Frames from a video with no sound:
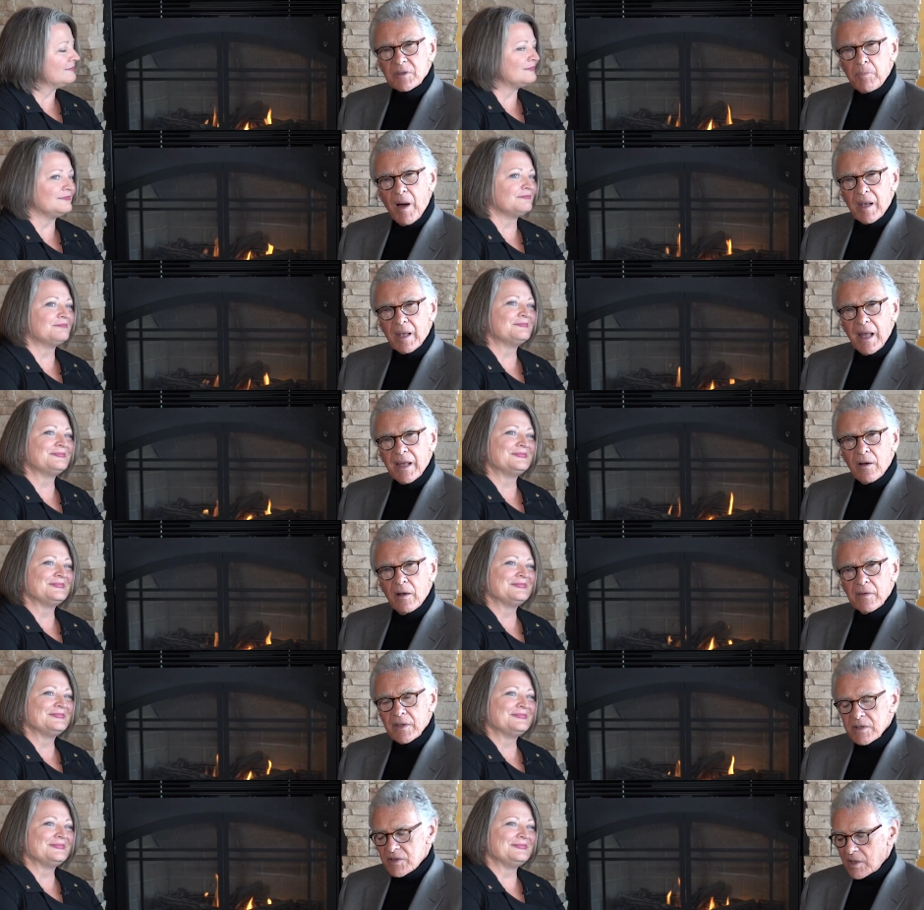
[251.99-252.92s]
Speaker 1: spotlight
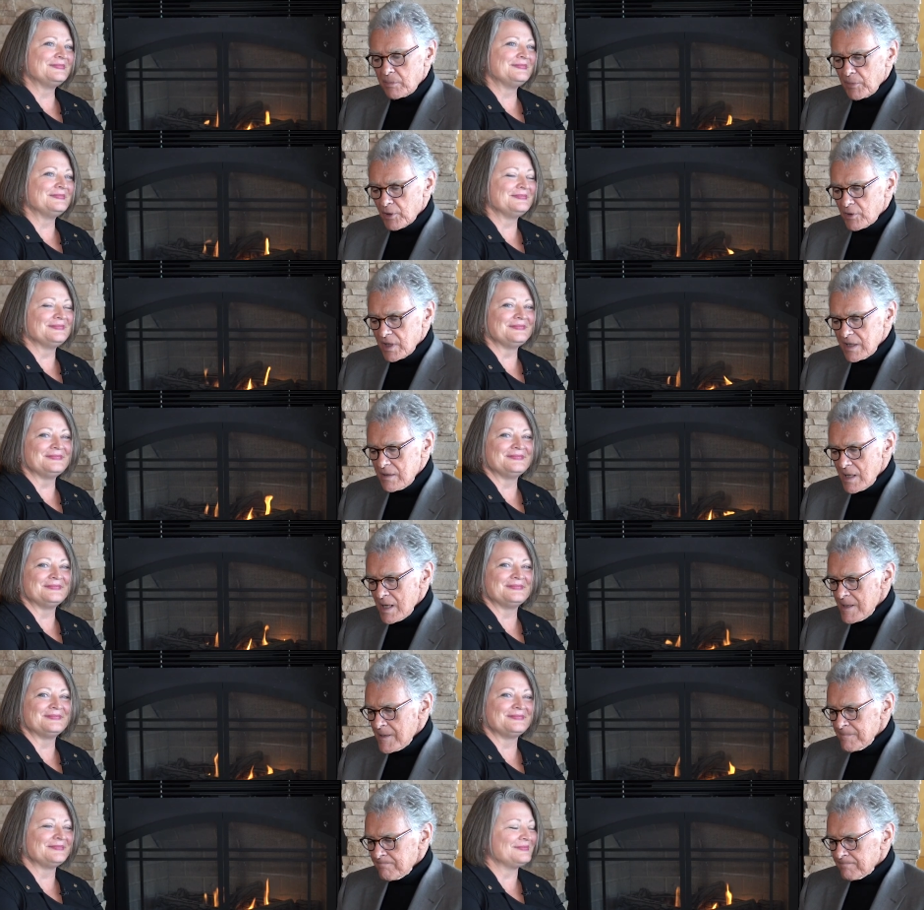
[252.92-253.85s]
on this community.
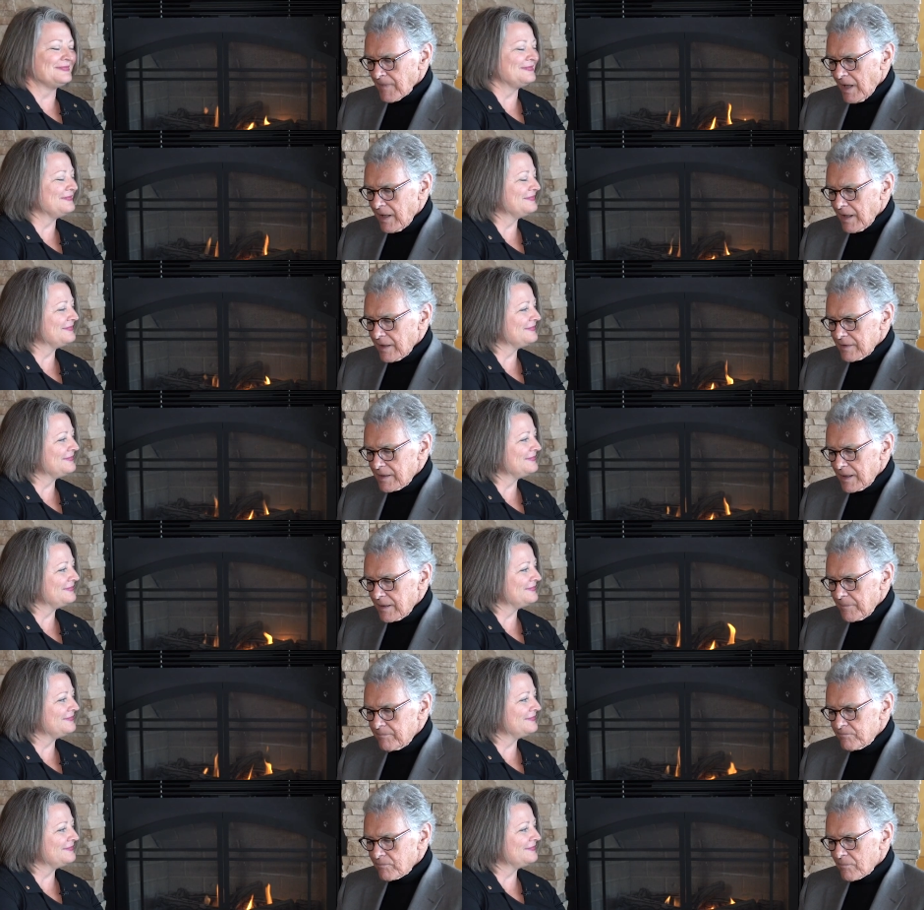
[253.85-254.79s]
And
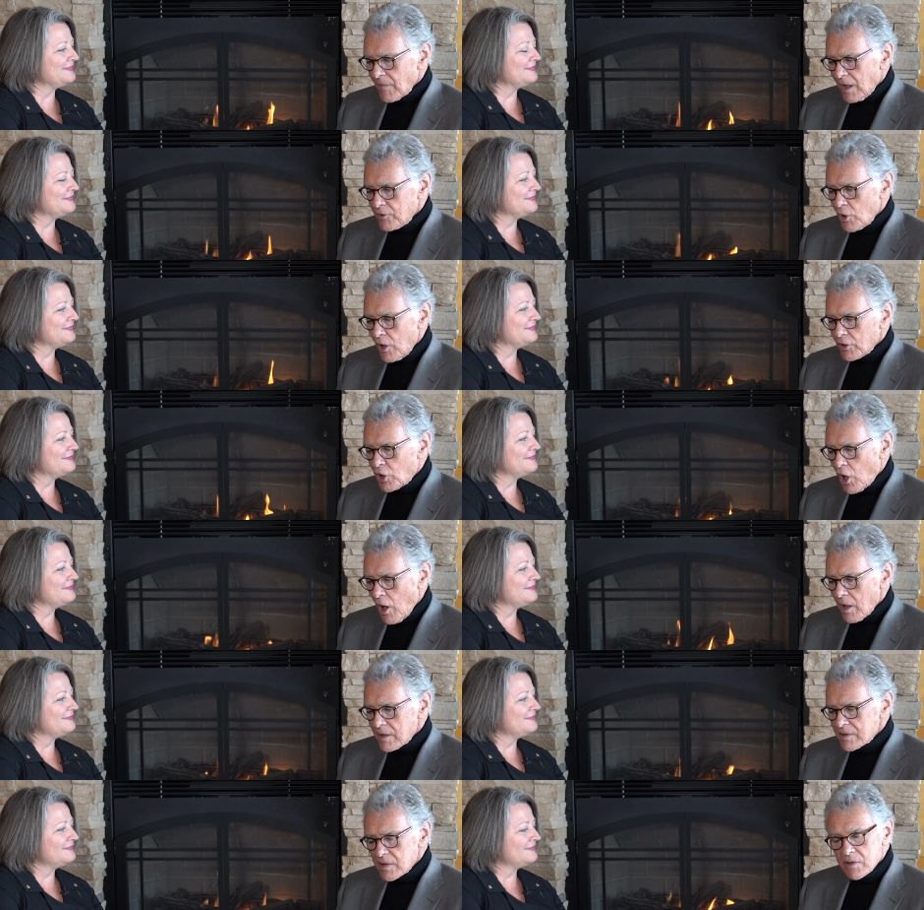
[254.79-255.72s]
uh, Dawn
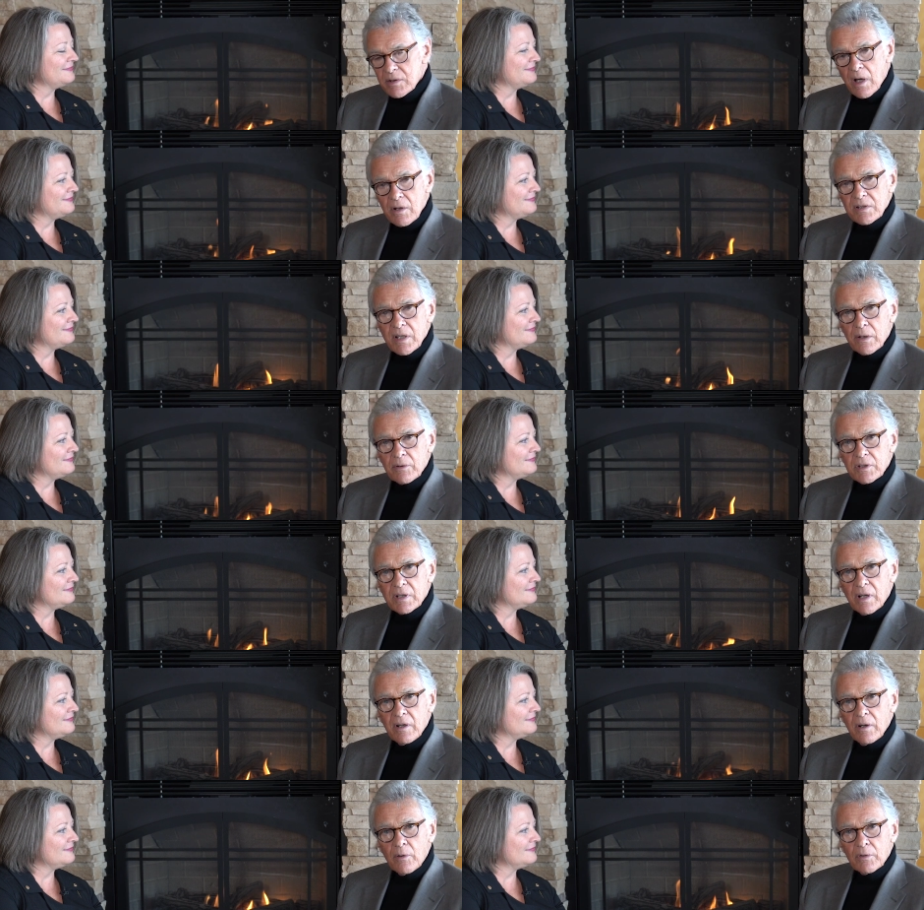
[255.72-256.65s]
Collins is our
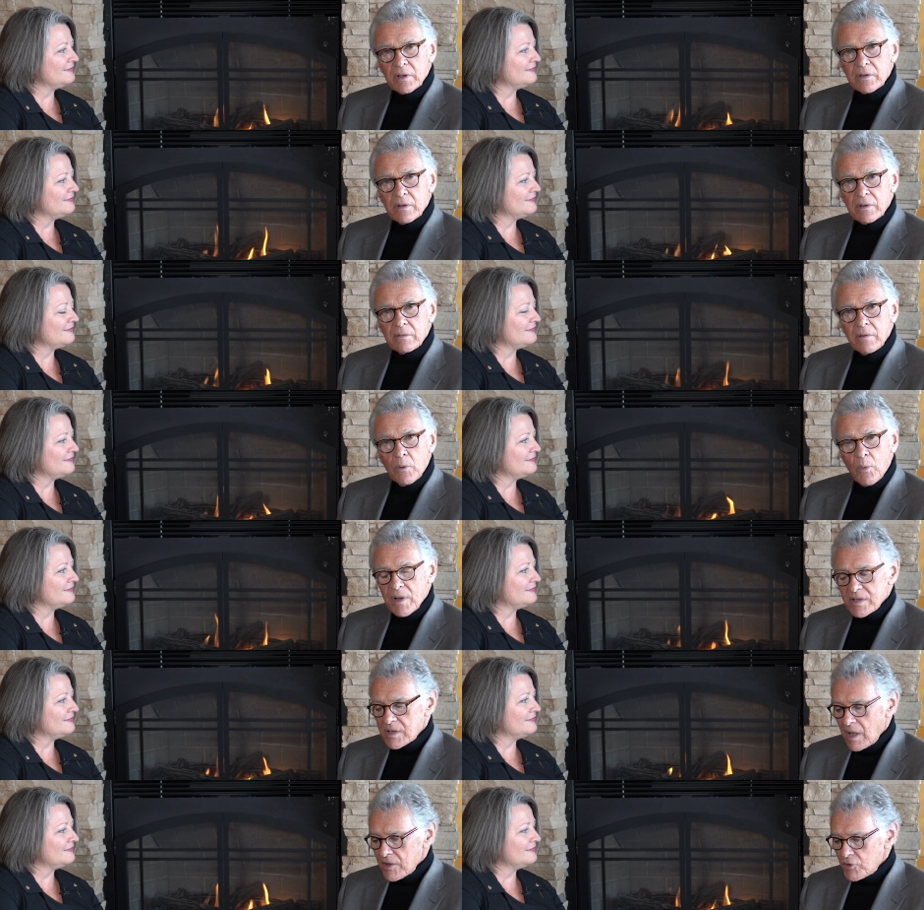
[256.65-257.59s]
secretary over at the
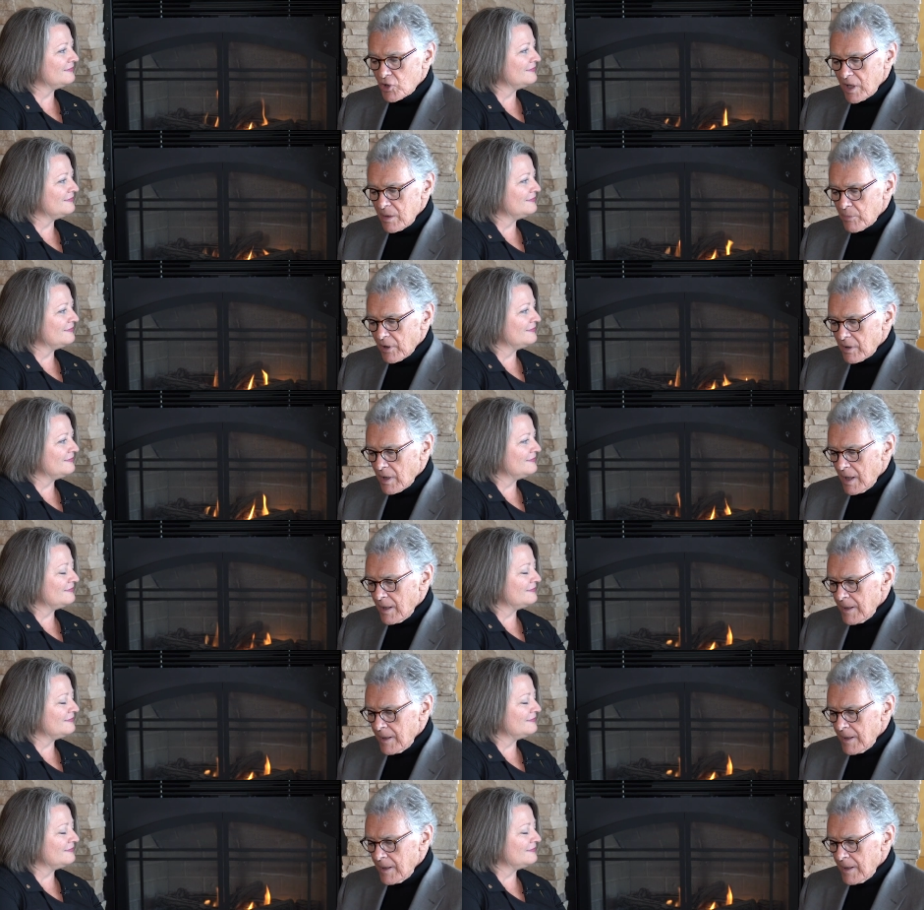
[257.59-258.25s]
West Side Chamber.